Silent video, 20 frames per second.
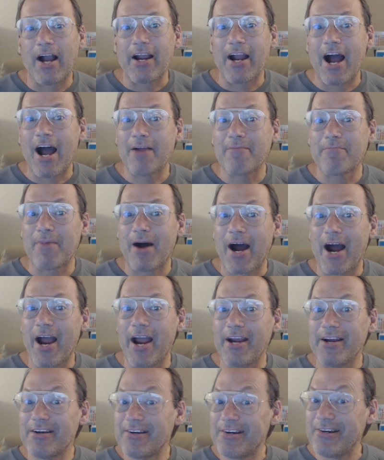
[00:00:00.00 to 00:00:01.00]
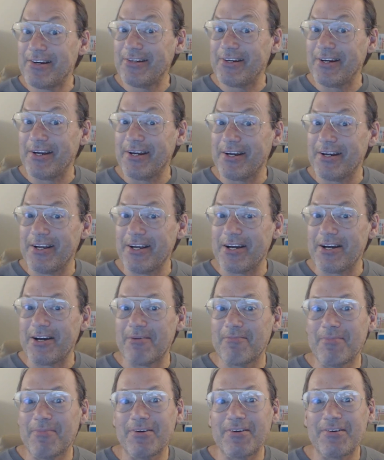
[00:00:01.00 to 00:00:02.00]
I got my She and
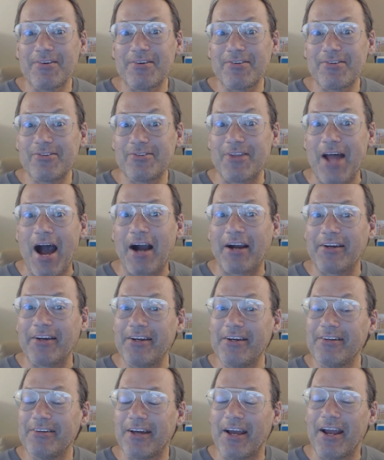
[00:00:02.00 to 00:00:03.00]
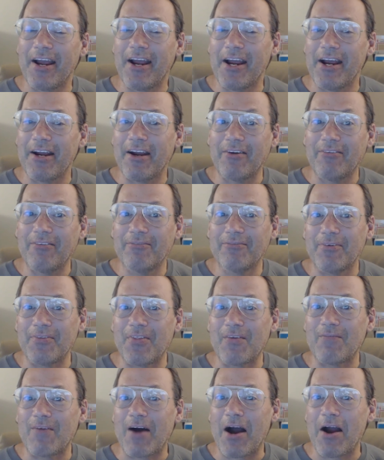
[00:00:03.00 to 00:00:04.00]
Him stocking to hang
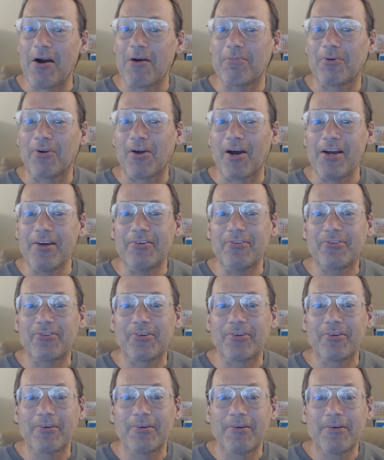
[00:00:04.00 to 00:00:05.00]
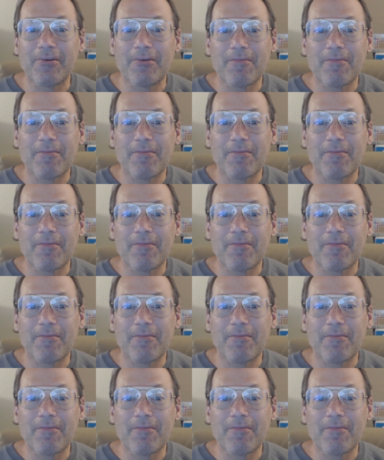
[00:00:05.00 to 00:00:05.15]
with the fireplace.